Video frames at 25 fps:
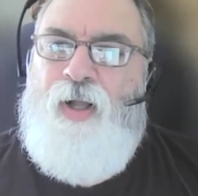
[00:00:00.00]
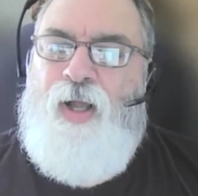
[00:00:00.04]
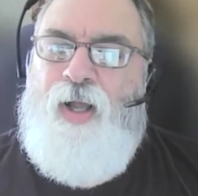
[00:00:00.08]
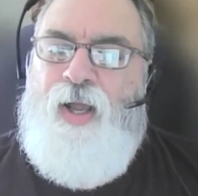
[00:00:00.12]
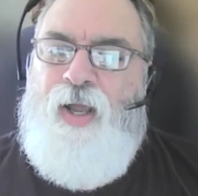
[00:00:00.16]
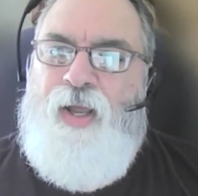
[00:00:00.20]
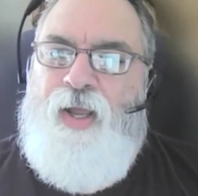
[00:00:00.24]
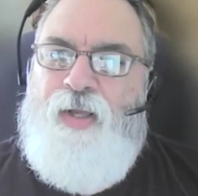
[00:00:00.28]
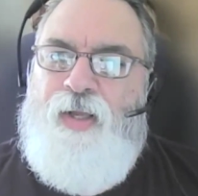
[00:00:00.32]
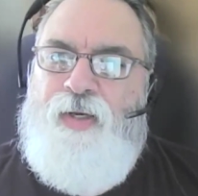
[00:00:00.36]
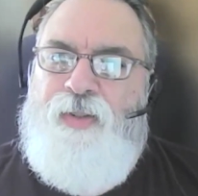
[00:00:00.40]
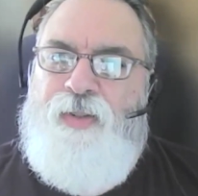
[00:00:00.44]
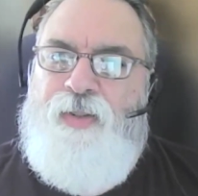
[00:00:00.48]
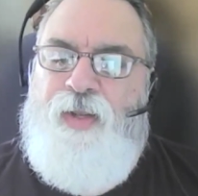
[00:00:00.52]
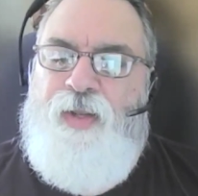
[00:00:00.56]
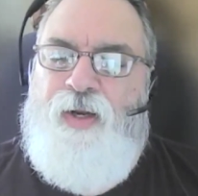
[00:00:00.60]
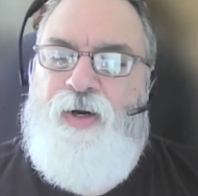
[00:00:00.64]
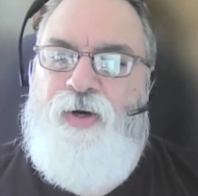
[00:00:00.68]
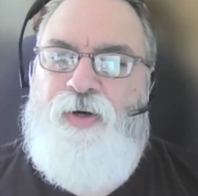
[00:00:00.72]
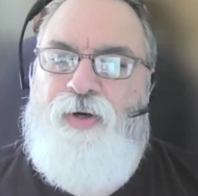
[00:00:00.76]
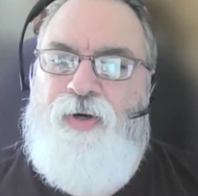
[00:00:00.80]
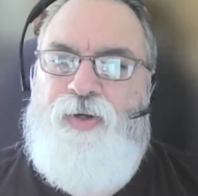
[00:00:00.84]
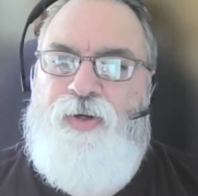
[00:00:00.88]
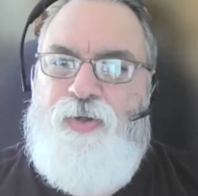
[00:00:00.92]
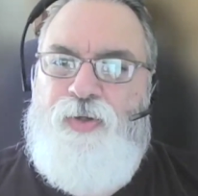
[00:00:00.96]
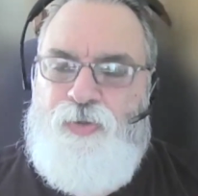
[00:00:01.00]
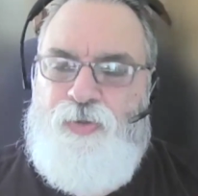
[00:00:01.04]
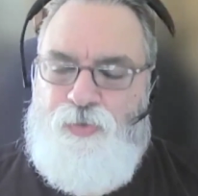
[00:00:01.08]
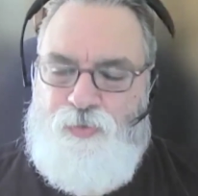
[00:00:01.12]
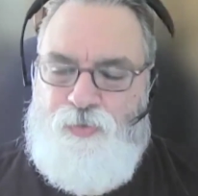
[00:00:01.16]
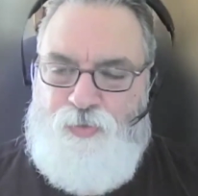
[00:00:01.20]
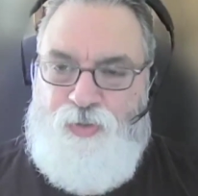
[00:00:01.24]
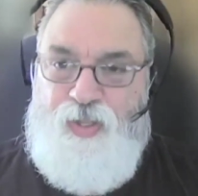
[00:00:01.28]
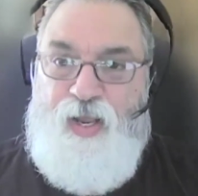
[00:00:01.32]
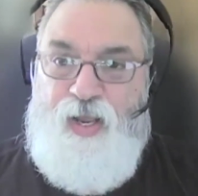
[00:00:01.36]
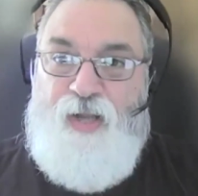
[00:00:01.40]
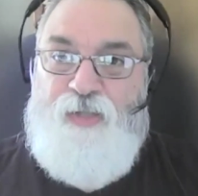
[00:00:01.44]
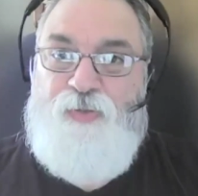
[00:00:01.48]
And
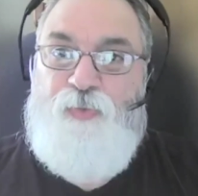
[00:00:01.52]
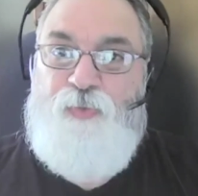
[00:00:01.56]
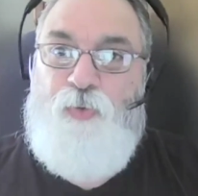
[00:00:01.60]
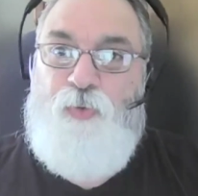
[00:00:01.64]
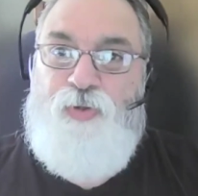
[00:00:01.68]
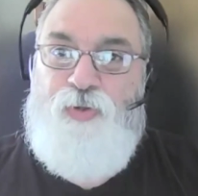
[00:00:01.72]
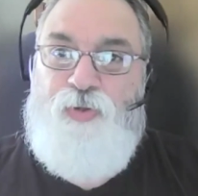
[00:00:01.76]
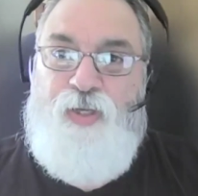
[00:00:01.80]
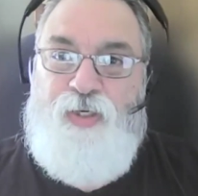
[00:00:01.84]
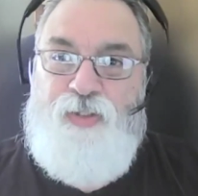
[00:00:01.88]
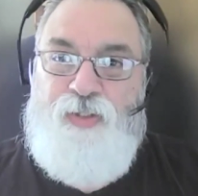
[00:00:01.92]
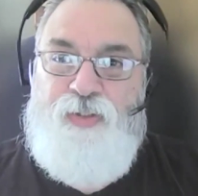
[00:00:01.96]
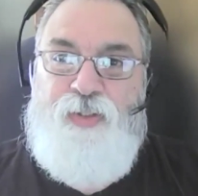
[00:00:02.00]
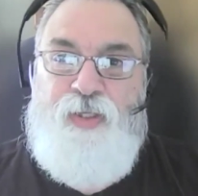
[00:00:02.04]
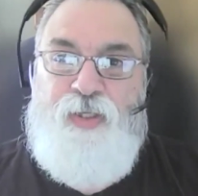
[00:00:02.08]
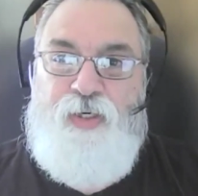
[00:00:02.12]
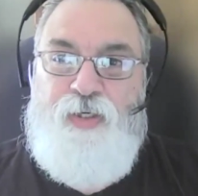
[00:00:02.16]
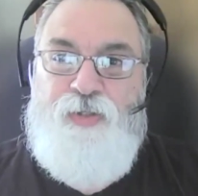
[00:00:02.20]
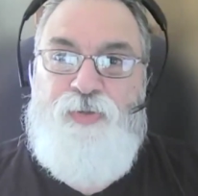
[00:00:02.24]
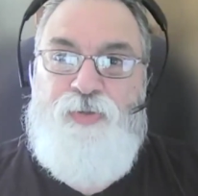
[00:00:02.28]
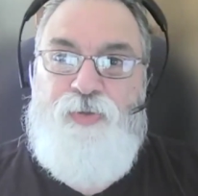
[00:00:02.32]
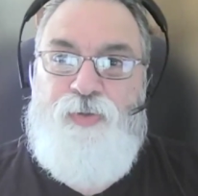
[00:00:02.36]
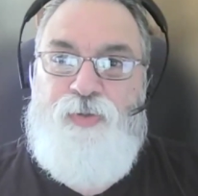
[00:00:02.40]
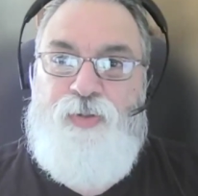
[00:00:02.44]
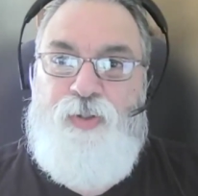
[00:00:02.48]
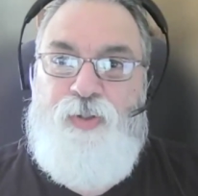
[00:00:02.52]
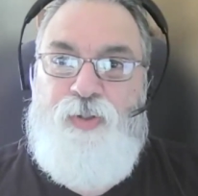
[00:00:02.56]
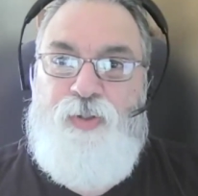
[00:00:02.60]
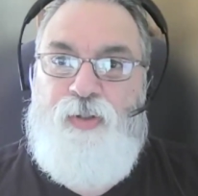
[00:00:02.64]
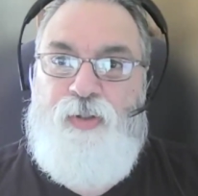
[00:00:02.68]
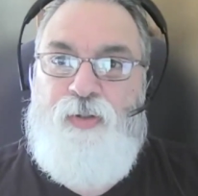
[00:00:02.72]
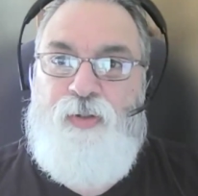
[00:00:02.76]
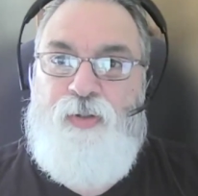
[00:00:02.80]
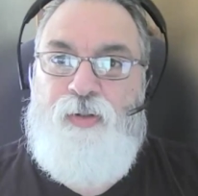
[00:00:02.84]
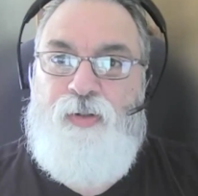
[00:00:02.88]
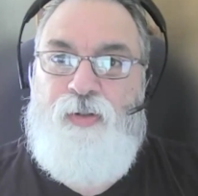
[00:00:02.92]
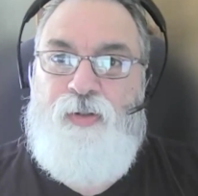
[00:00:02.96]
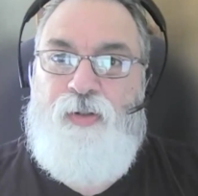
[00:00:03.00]
that's where things get interesting.
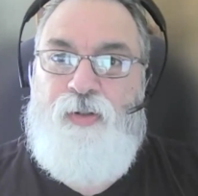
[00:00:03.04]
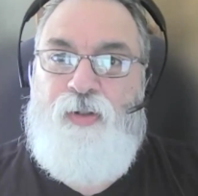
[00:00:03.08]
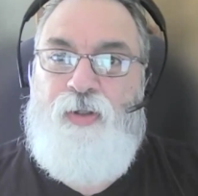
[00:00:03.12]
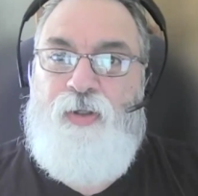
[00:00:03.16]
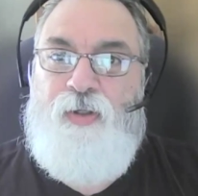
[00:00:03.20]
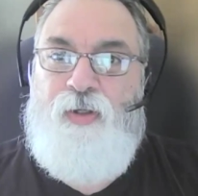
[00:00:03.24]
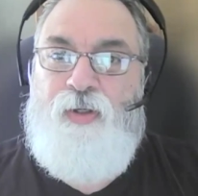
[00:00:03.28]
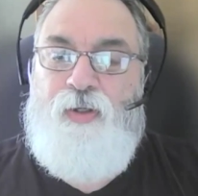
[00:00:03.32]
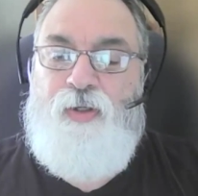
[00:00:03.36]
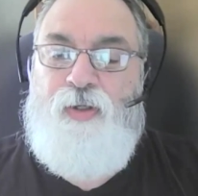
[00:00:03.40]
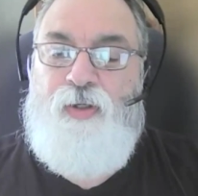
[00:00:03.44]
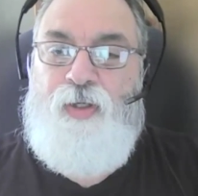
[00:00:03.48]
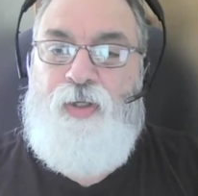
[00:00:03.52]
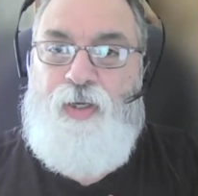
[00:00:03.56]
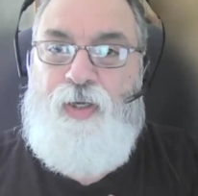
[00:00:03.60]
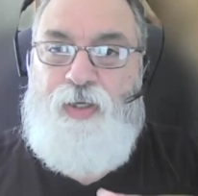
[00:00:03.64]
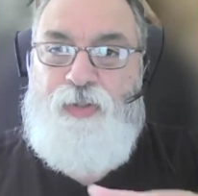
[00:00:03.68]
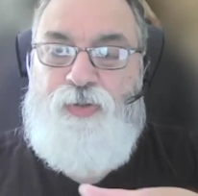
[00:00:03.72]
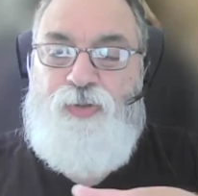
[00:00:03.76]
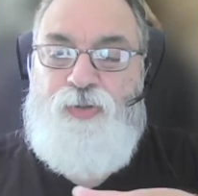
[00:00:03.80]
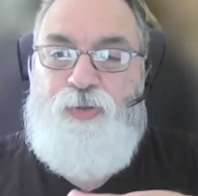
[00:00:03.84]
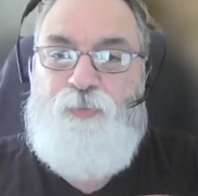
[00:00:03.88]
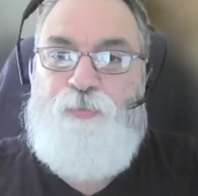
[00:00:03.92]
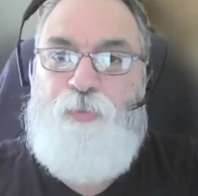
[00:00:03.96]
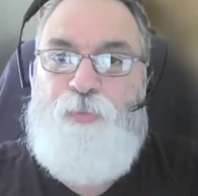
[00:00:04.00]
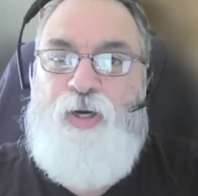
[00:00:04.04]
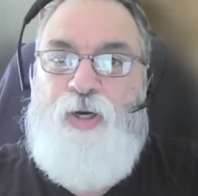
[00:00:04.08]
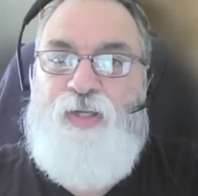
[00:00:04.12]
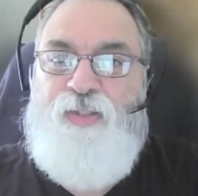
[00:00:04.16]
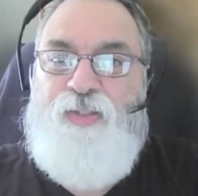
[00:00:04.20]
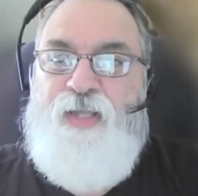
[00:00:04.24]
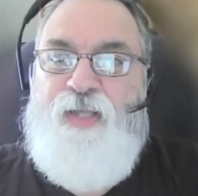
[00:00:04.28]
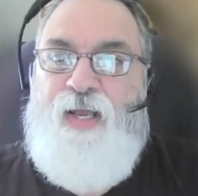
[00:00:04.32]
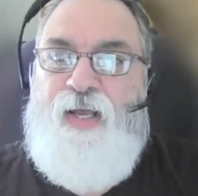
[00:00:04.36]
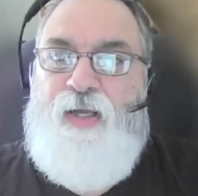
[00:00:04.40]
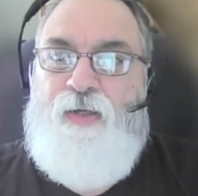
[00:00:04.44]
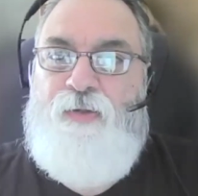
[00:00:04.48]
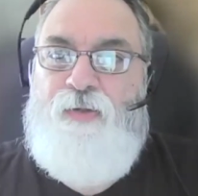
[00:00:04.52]
It spreads
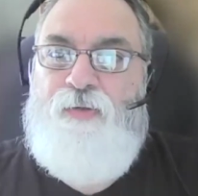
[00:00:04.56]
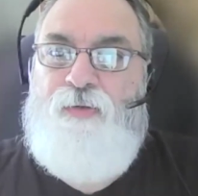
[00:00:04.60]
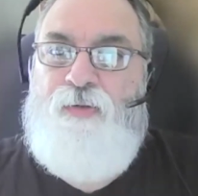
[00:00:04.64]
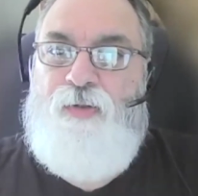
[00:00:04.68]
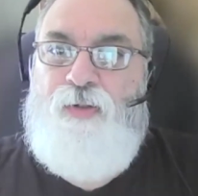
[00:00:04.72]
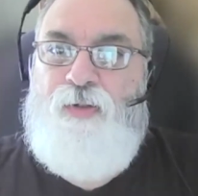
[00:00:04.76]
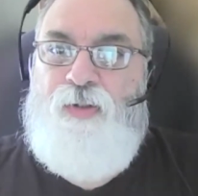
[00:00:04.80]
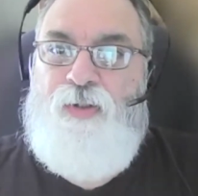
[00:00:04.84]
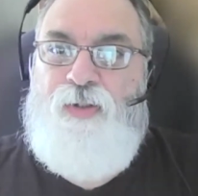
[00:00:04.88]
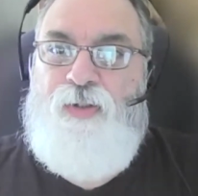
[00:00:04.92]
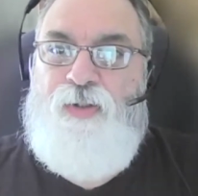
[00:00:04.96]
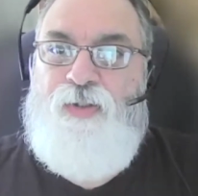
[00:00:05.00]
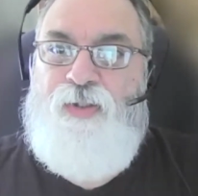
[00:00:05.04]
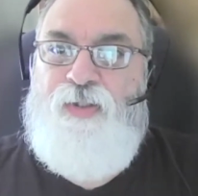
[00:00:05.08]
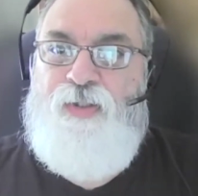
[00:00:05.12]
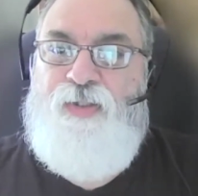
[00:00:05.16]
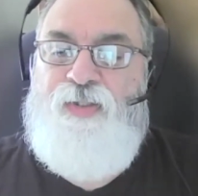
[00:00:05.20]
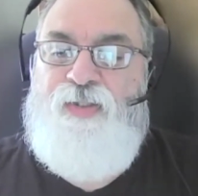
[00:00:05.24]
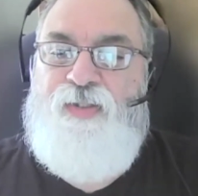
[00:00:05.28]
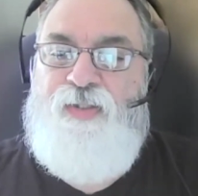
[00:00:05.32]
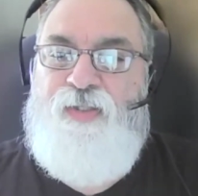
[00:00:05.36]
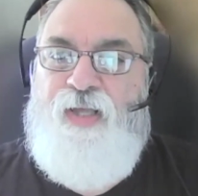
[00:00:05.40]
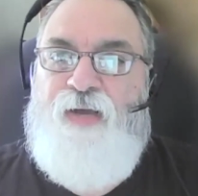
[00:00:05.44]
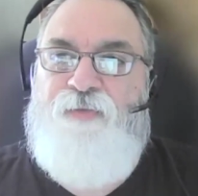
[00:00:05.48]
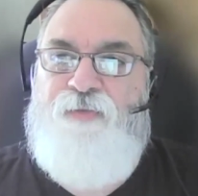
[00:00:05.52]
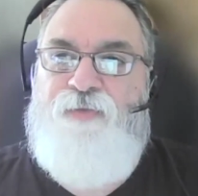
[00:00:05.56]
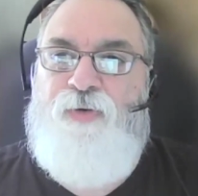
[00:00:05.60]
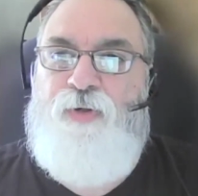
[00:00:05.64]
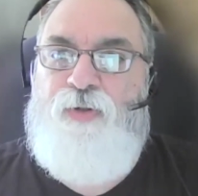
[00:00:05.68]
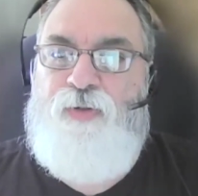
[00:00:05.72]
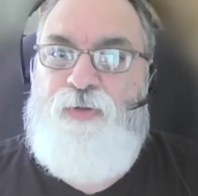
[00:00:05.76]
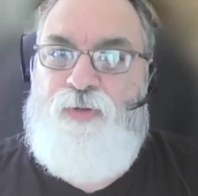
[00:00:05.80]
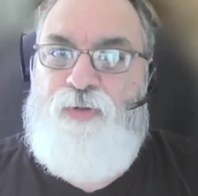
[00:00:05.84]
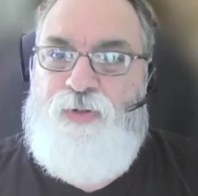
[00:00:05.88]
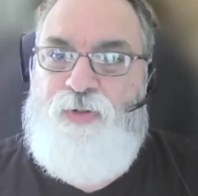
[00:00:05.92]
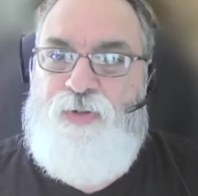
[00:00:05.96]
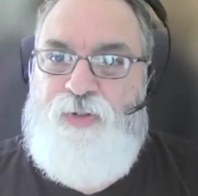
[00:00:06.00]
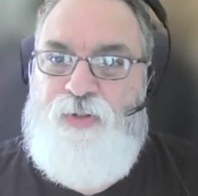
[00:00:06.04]
out into
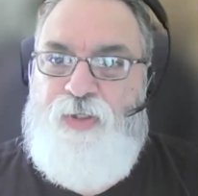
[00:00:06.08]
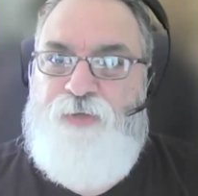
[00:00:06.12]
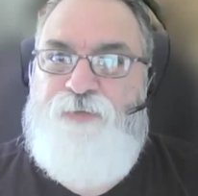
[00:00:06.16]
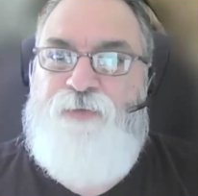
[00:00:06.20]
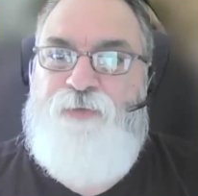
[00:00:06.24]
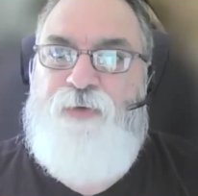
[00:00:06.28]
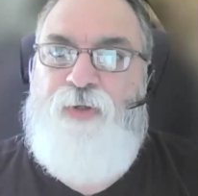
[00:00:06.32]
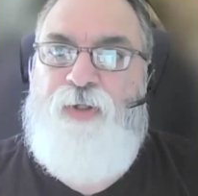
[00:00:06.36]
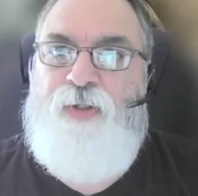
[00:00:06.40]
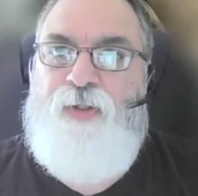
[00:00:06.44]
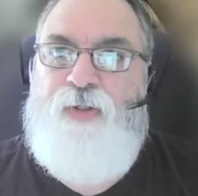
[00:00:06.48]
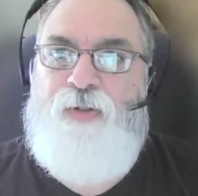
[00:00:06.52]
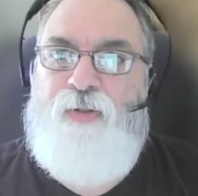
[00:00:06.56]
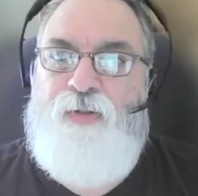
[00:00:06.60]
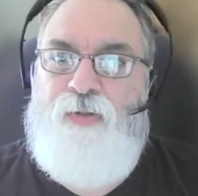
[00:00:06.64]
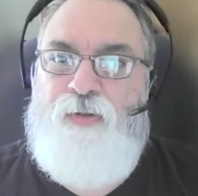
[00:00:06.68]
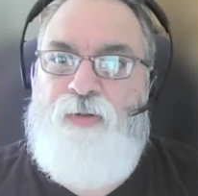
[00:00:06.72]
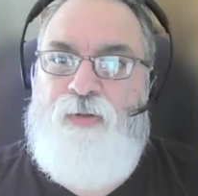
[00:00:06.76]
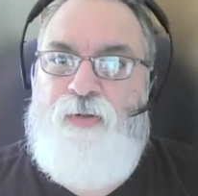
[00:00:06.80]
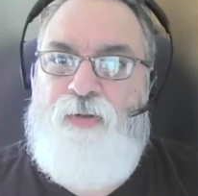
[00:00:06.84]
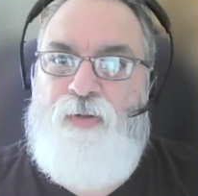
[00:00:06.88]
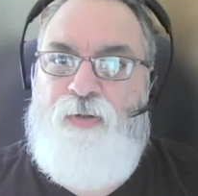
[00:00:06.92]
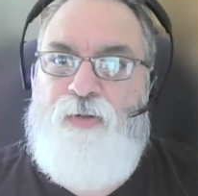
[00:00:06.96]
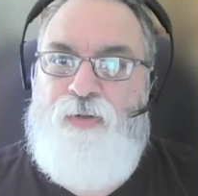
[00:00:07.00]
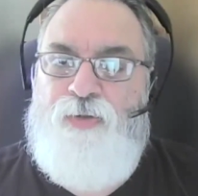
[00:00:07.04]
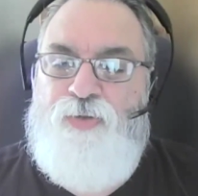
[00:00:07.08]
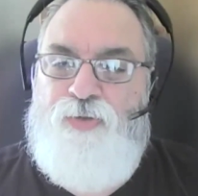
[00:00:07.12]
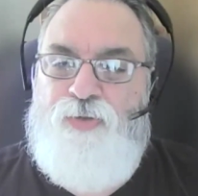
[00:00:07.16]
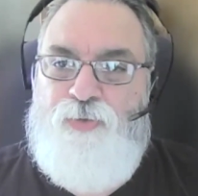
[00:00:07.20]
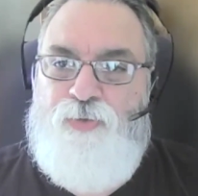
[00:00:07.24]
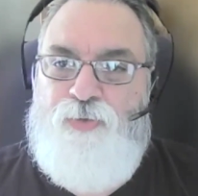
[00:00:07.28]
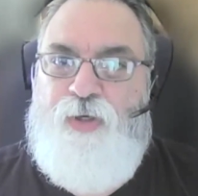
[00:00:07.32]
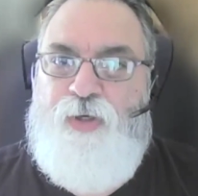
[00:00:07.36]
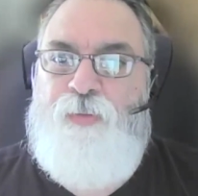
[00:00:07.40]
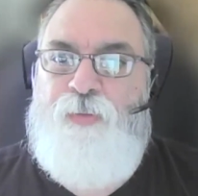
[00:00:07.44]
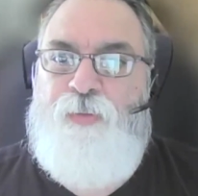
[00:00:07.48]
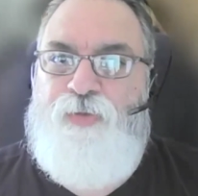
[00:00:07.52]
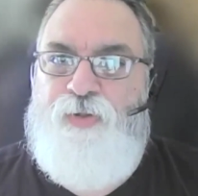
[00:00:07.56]
several different
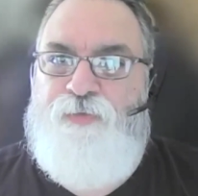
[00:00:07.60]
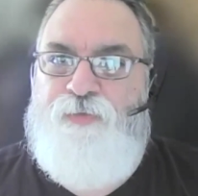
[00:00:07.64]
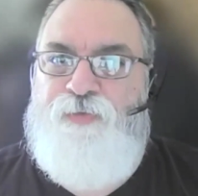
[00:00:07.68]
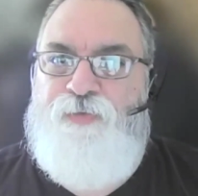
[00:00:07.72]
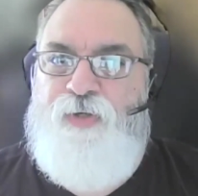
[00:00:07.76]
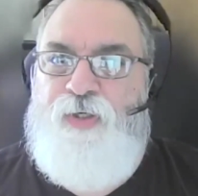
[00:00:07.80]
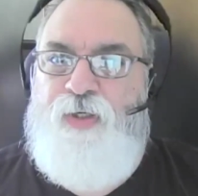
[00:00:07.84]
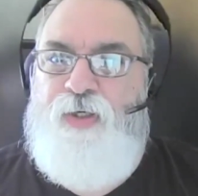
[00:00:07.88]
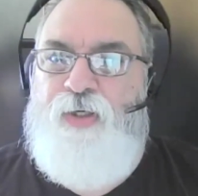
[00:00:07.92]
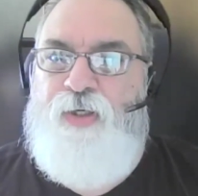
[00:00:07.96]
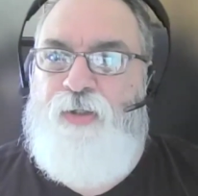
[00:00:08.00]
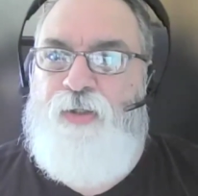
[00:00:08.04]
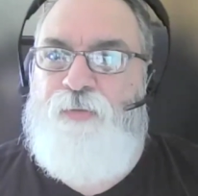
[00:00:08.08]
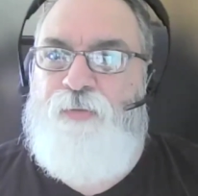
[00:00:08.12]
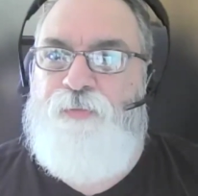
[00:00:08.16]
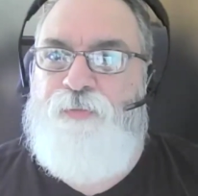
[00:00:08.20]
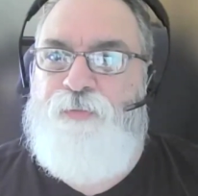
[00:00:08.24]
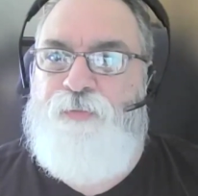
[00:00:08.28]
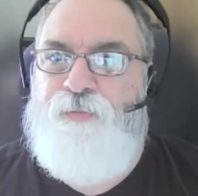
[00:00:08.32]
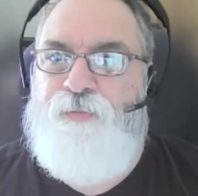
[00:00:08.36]
streams of income.